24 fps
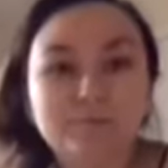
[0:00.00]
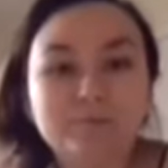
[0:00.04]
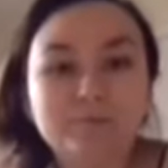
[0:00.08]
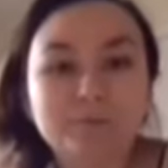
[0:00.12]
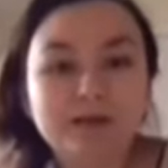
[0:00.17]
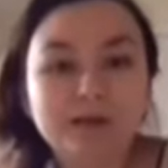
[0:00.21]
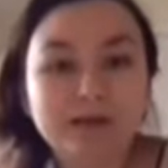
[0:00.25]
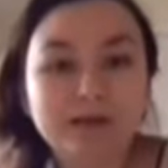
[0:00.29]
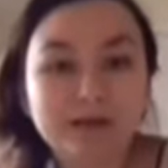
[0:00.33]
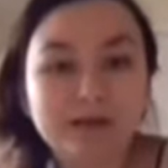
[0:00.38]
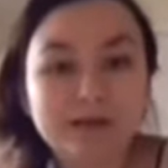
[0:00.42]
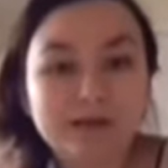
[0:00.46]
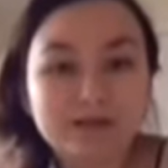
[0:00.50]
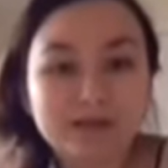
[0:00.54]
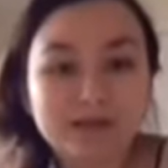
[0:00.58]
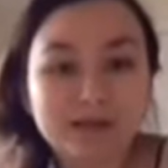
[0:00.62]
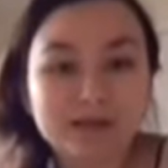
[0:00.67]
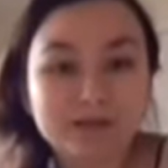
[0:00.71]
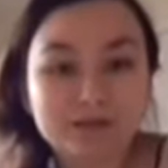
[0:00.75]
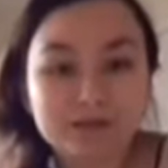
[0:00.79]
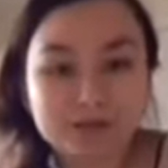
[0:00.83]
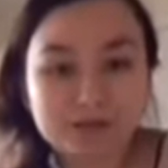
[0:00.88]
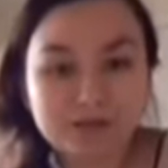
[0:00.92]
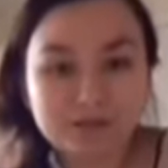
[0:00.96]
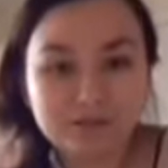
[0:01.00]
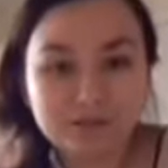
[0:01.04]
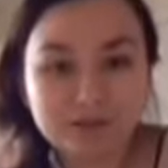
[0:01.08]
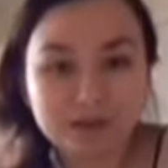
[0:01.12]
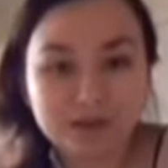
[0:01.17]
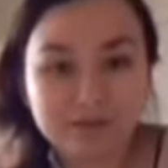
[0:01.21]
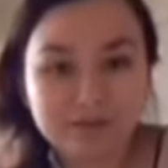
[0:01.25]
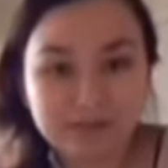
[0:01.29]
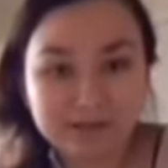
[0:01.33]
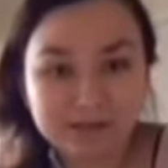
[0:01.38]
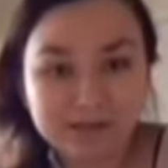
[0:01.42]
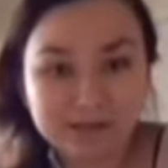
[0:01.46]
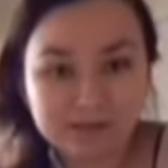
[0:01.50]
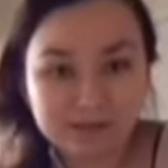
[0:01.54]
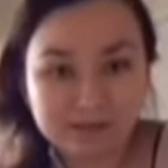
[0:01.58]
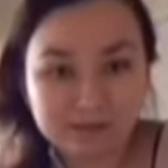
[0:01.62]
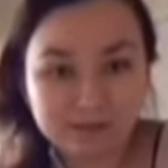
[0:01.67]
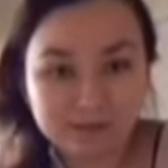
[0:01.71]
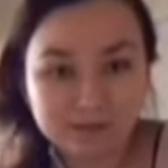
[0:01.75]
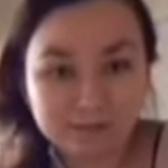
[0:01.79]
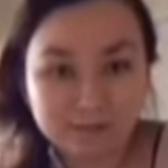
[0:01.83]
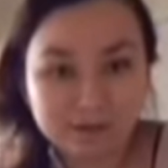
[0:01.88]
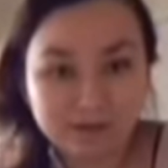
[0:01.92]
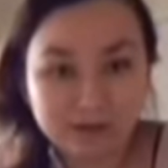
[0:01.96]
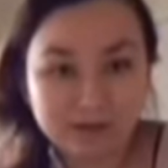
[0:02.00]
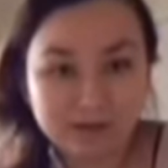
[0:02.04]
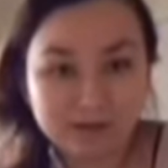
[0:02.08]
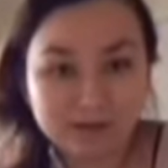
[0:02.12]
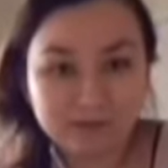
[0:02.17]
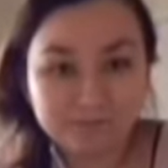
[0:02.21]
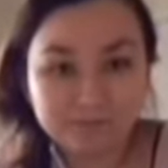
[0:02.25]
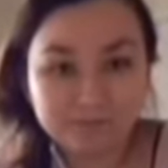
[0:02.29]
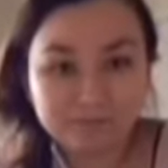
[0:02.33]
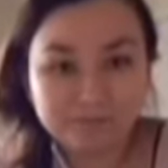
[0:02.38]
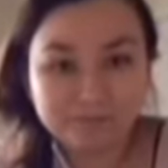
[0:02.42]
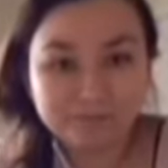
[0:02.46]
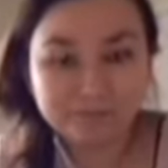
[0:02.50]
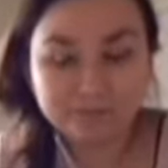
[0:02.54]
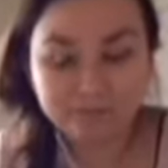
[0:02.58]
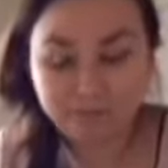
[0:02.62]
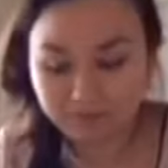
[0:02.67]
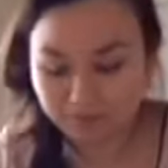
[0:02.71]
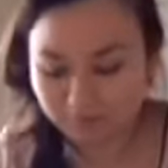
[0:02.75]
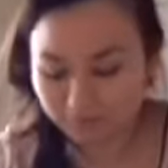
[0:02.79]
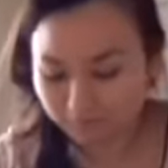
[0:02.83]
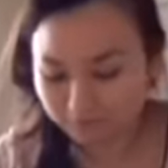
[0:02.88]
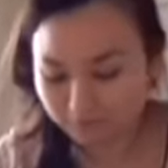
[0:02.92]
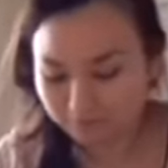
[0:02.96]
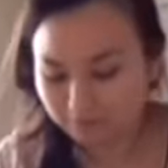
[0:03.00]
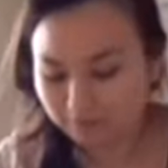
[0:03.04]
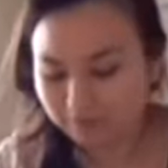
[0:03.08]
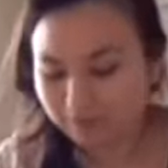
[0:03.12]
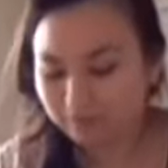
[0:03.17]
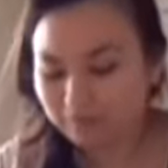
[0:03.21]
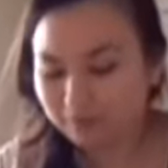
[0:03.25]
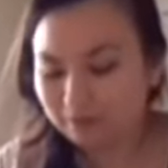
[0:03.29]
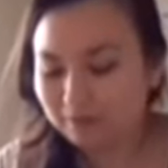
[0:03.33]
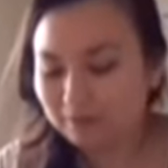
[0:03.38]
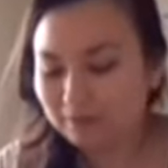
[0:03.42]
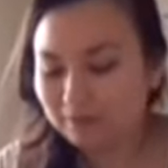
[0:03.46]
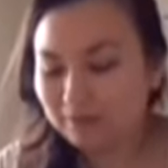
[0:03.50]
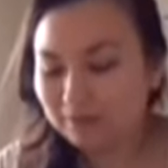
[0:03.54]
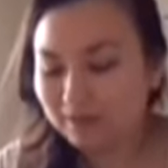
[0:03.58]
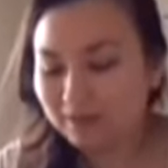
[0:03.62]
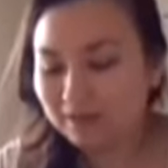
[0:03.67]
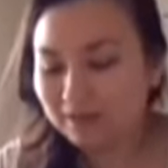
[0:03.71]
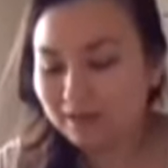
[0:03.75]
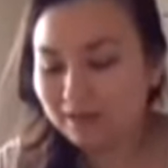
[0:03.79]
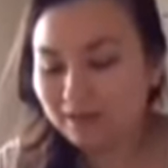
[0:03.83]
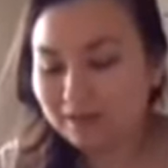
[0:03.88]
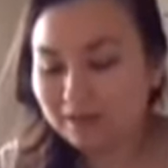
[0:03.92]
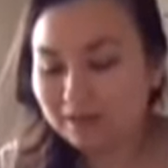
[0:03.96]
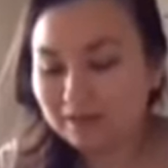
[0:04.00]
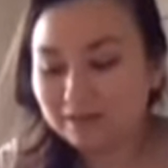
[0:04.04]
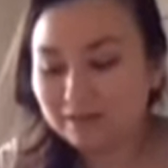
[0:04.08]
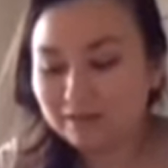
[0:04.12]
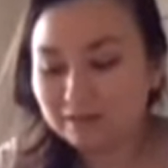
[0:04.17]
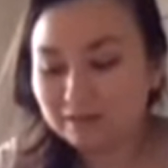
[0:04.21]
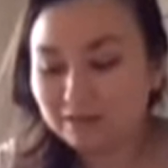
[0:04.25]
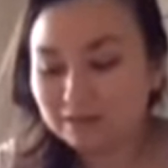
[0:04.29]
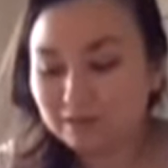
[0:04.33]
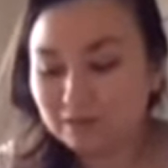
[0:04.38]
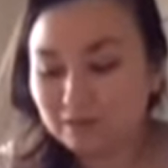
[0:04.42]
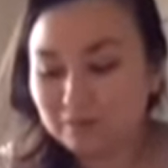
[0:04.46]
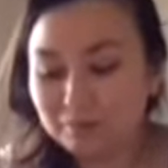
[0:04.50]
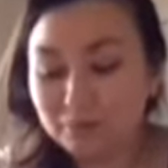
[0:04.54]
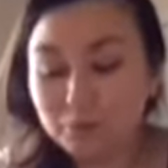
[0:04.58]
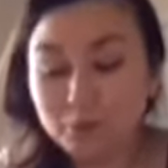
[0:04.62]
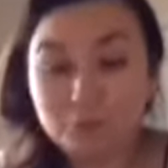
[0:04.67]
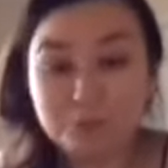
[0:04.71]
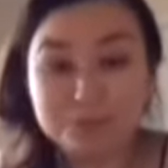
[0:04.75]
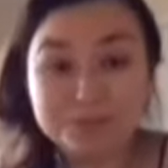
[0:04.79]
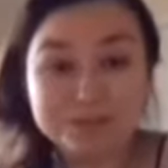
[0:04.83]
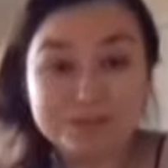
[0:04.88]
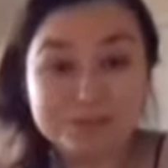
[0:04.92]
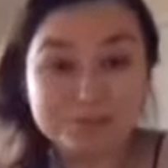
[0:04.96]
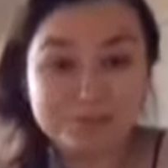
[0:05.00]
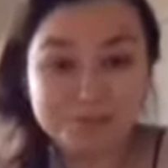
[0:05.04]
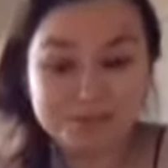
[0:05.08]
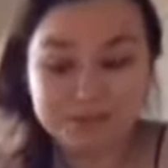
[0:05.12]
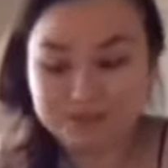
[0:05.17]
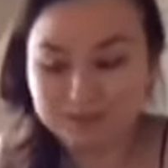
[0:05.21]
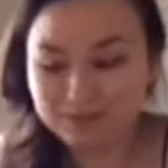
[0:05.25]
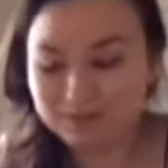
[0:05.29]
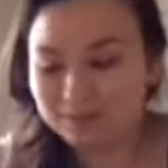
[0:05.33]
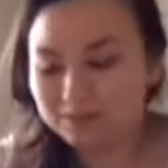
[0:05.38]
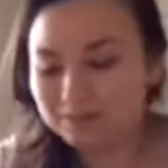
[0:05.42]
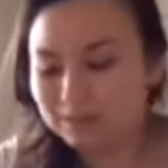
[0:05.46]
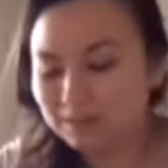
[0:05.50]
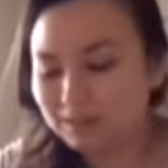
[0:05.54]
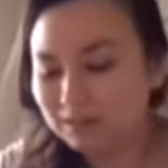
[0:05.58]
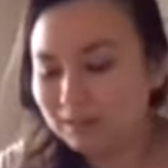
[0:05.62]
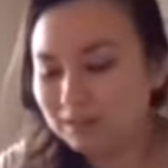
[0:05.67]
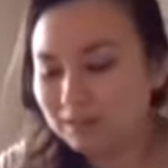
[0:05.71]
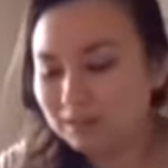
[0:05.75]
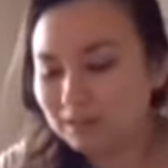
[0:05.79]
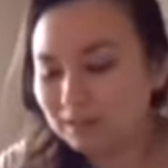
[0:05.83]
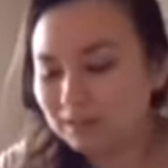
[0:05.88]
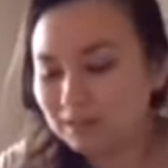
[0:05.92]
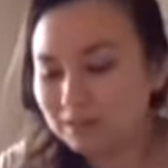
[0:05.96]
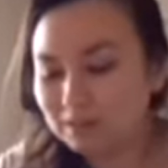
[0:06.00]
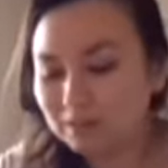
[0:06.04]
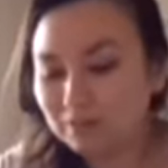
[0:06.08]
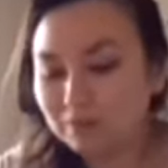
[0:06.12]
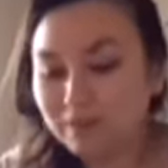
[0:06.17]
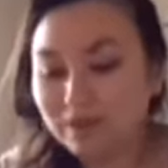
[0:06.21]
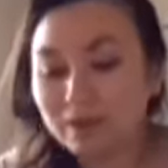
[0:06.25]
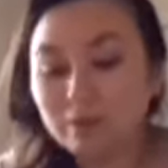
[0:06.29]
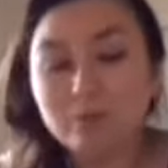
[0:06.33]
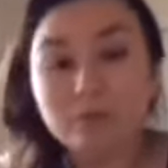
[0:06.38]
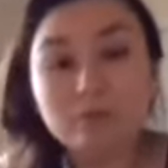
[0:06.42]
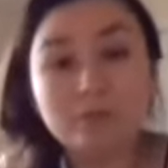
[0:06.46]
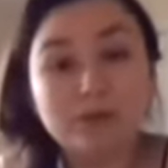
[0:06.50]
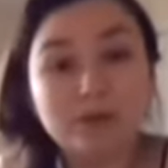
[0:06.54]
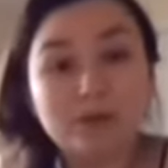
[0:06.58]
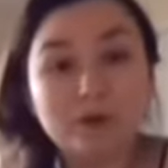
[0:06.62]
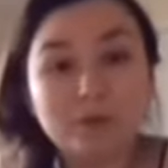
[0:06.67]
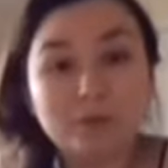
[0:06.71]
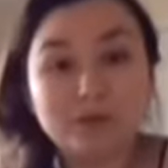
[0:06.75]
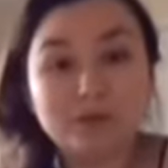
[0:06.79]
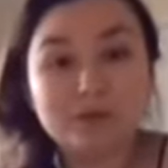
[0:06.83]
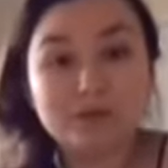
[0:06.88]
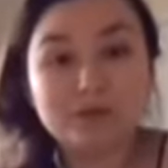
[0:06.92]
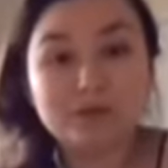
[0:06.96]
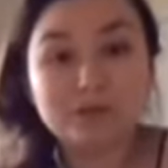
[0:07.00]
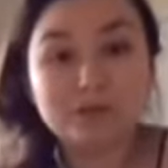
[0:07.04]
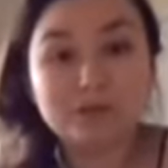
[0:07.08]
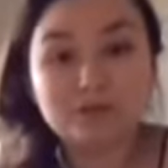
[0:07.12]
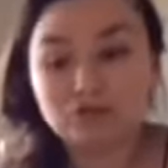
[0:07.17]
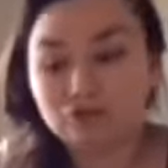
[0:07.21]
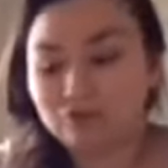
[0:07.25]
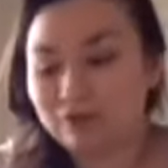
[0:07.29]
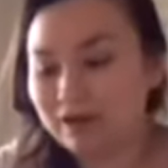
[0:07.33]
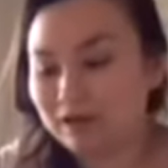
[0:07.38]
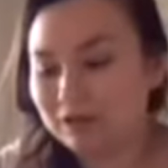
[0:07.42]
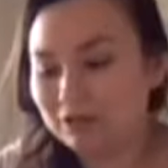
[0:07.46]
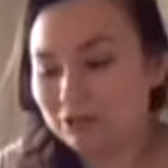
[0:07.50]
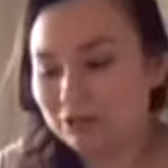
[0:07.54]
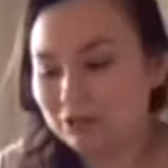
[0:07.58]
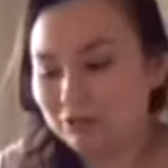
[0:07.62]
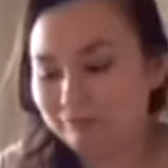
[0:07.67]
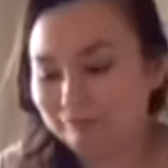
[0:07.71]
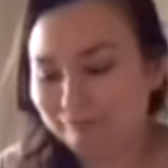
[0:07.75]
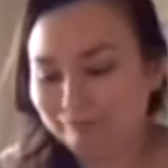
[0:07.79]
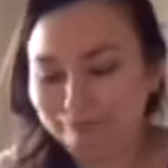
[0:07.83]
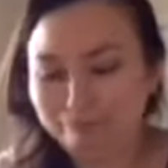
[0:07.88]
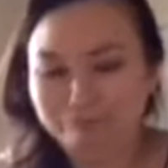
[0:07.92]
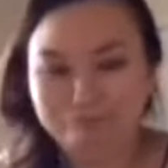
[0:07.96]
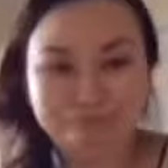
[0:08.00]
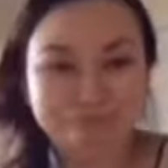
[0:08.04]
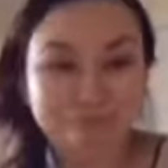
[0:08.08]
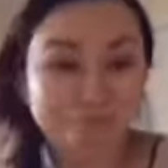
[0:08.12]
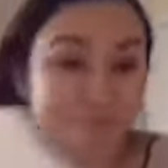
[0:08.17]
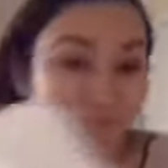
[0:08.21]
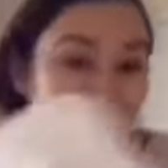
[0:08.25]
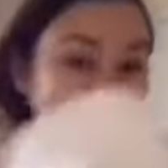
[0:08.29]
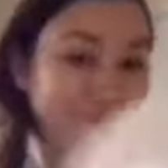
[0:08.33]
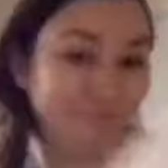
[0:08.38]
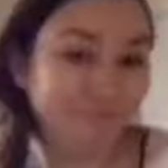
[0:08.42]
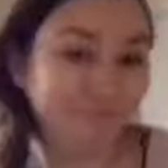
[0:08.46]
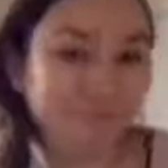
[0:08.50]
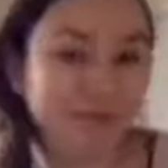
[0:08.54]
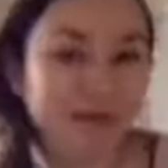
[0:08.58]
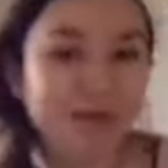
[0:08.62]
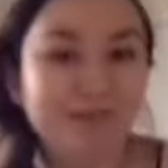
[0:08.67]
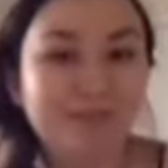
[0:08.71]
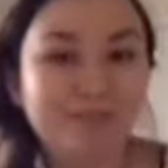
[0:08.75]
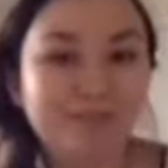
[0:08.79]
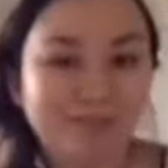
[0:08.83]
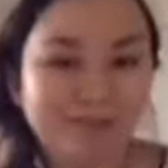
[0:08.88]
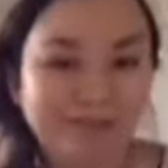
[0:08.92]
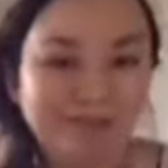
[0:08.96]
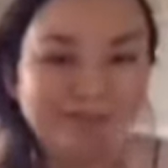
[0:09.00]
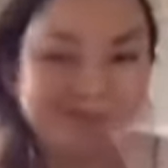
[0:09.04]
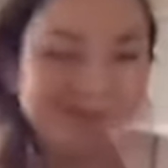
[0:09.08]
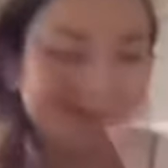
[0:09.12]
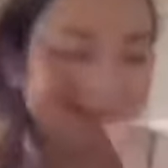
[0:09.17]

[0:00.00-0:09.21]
My hair tie just fell into the potty, aka into her poops and pees. So that will be going into the trash. Lucky